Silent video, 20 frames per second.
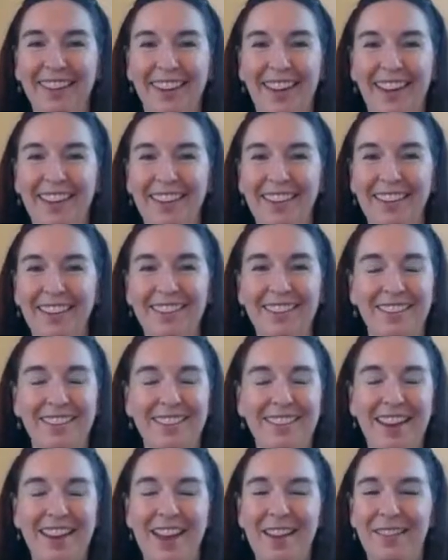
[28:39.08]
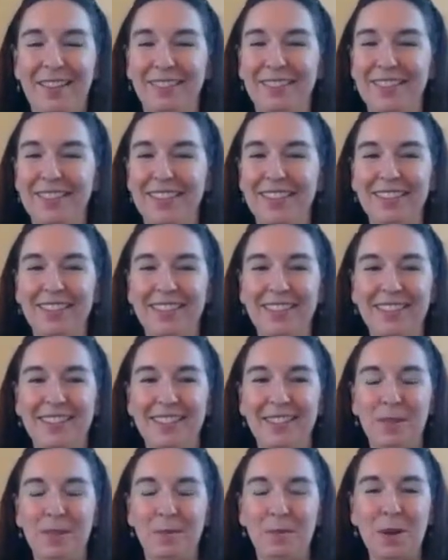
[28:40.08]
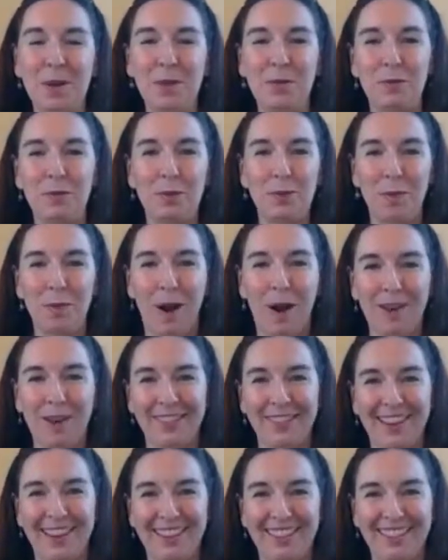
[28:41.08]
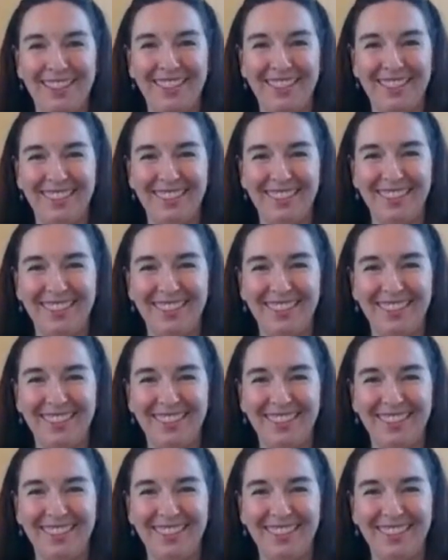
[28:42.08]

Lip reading: And yeah, it's a beautiful process.